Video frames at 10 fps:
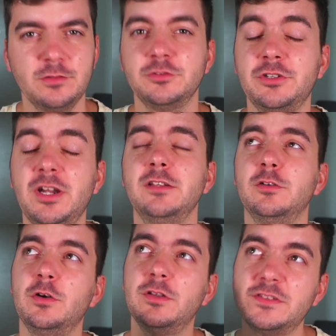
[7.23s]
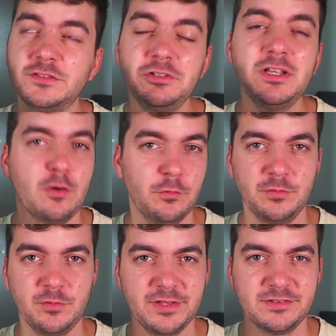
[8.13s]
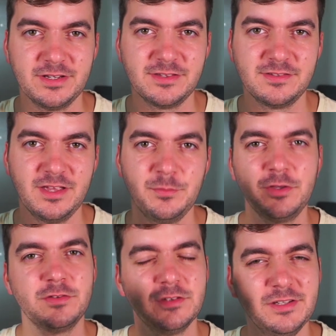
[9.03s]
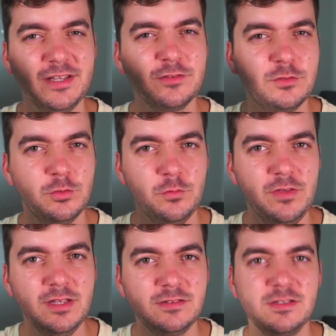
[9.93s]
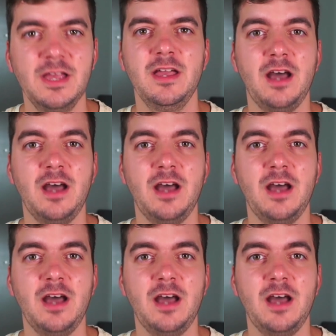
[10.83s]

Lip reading: on the right string of events, let's say, because in the next 2 weeks,